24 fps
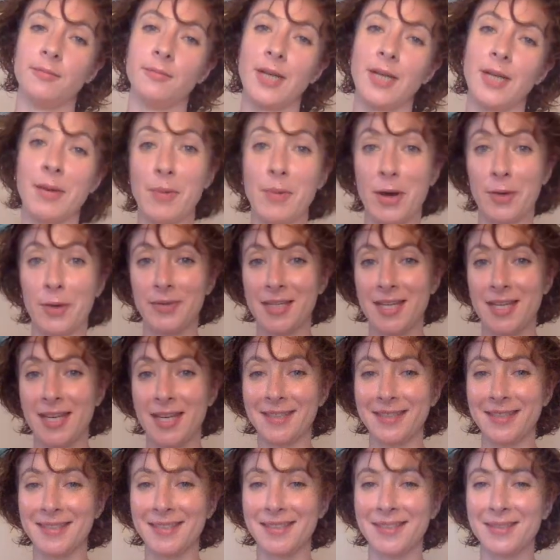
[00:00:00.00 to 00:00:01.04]
about
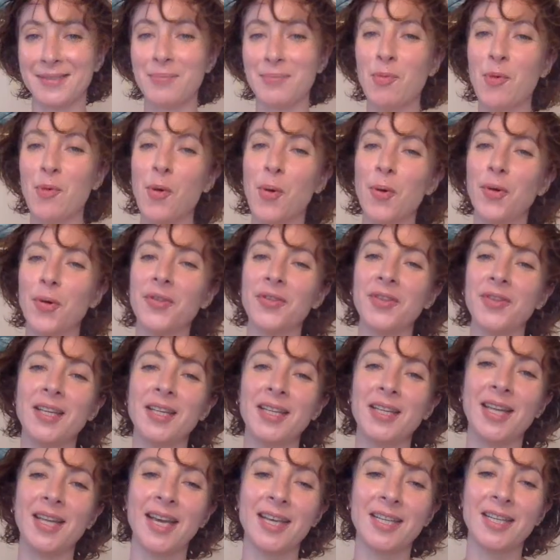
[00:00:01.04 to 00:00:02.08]
dance more
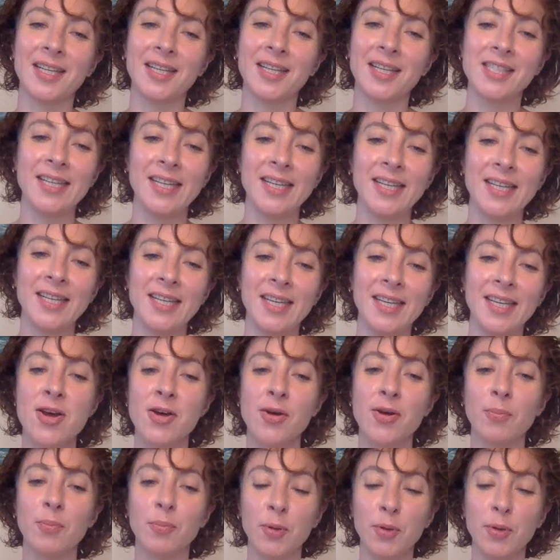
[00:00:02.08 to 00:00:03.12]
than actually
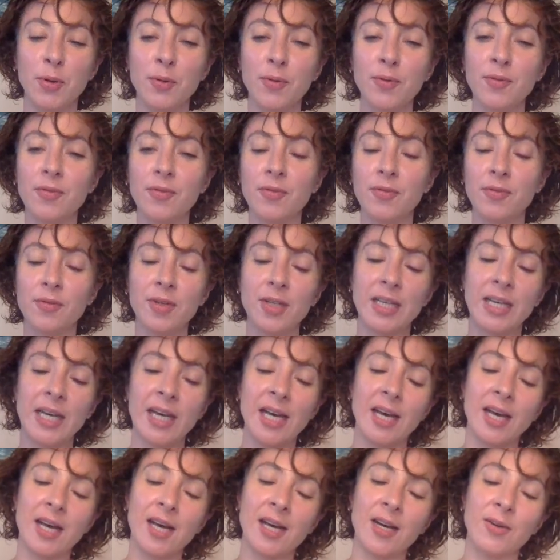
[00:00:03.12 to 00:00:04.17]
move,
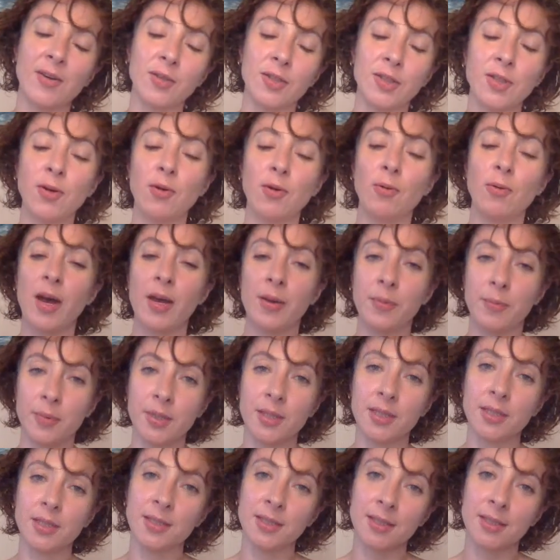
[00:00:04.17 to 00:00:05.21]
uh, although I
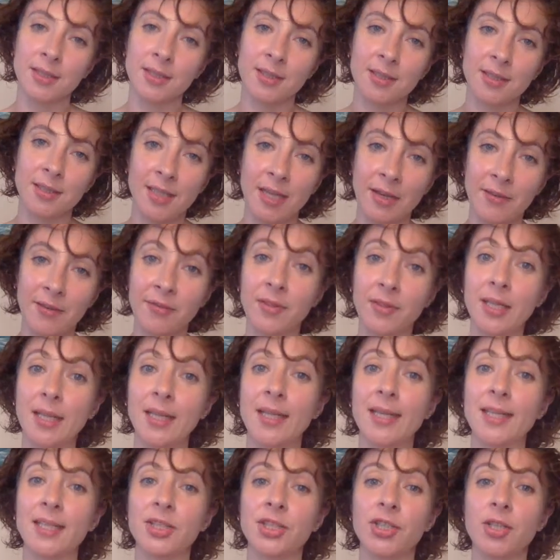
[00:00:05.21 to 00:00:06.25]
will
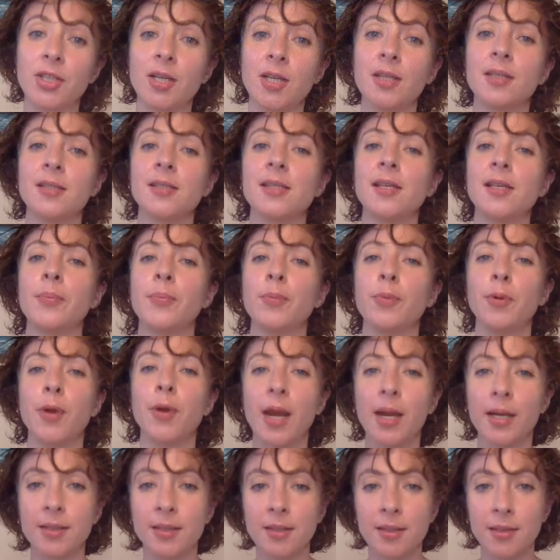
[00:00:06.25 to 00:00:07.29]
definitely share some
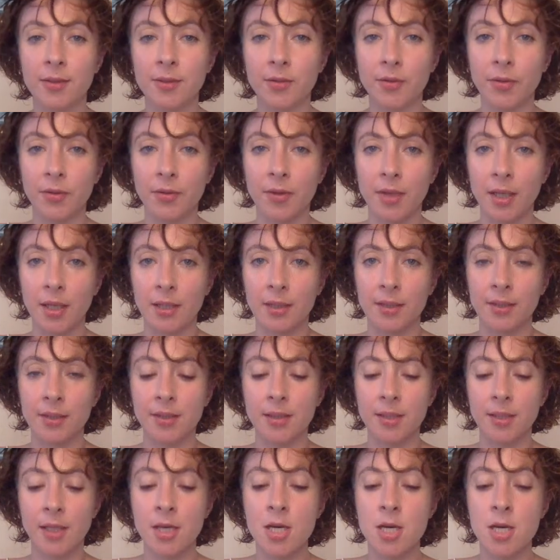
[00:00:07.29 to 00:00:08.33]
practical
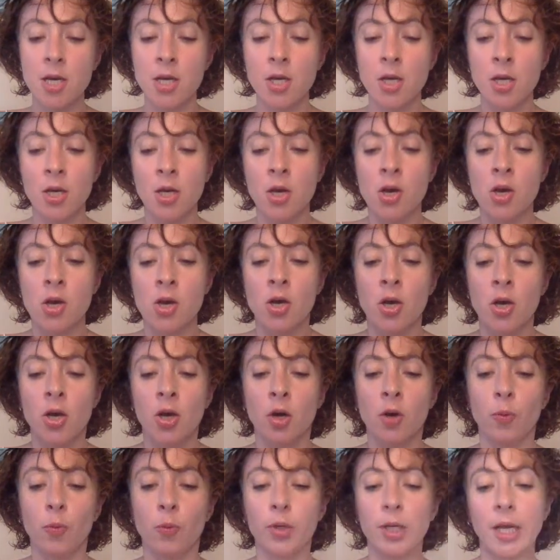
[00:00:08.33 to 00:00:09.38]
things.
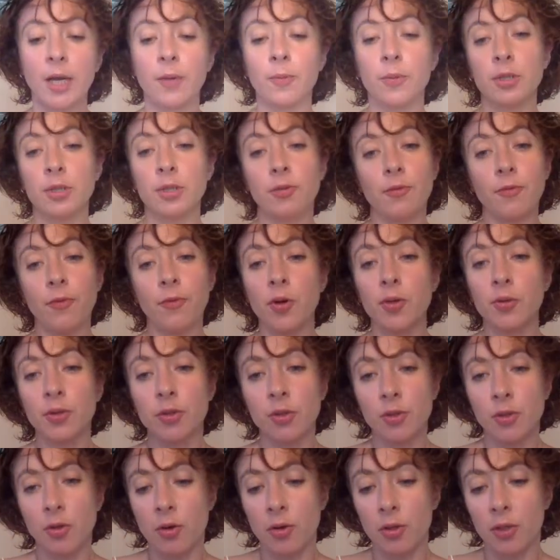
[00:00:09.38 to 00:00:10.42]
What I want to
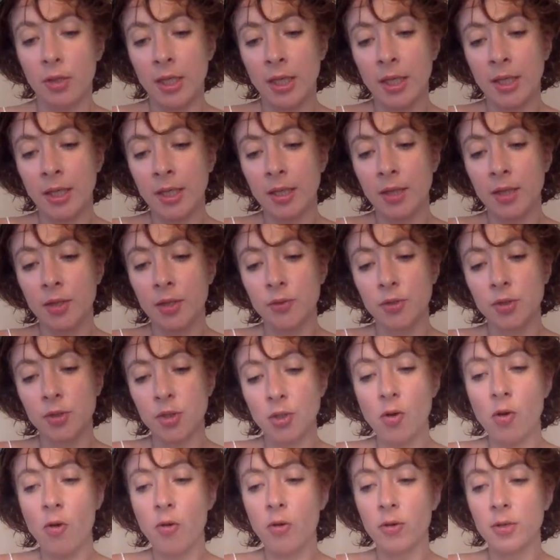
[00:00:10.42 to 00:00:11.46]
focus on in those
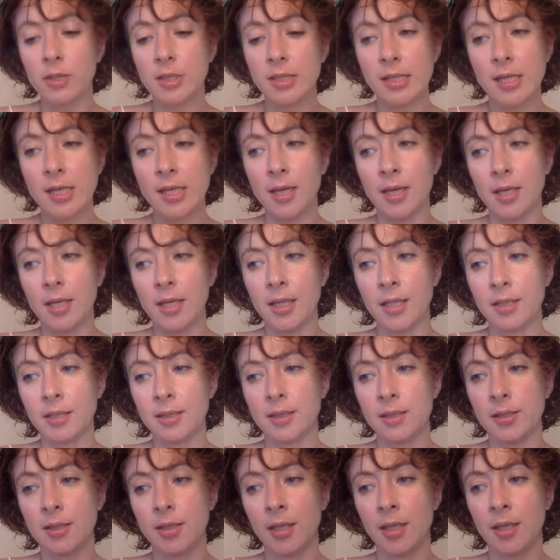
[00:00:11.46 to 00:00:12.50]
talks
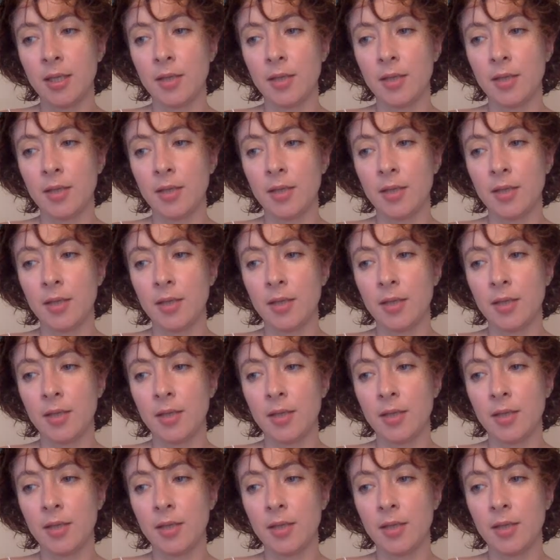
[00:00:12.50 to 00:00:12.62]
is